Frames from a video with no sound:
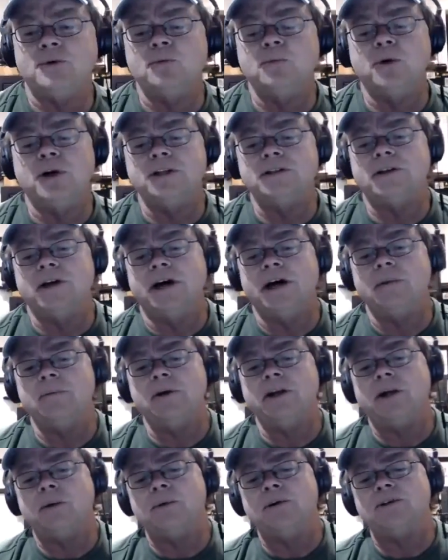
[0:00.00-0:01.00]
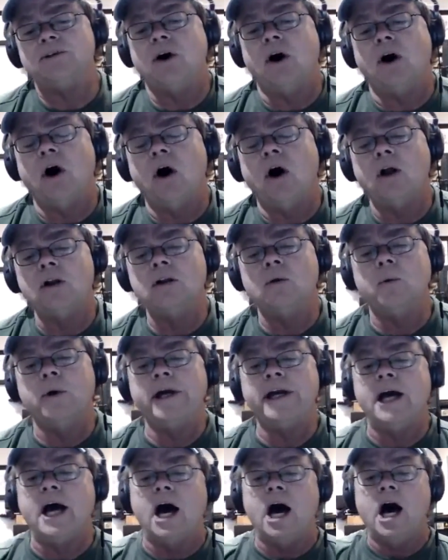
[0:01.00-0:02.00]
one time, and it was all the
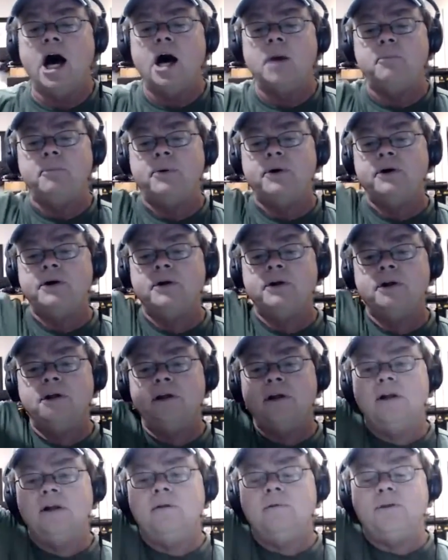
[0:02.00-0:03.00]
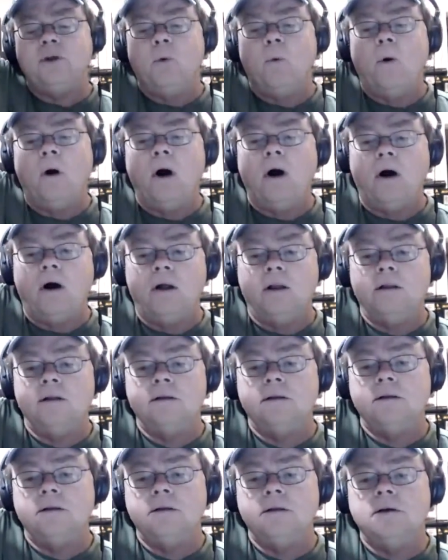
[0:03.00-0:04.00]
way up the wall.
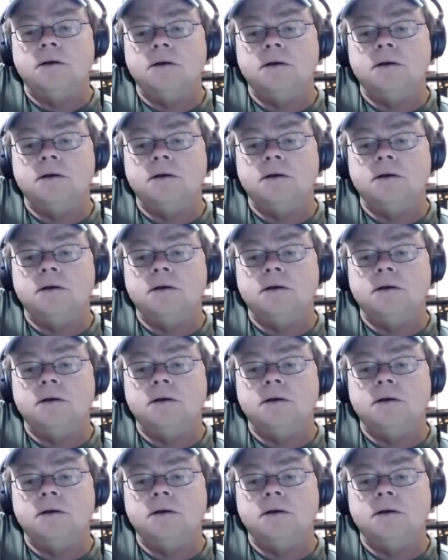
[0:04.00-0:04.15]
Ah.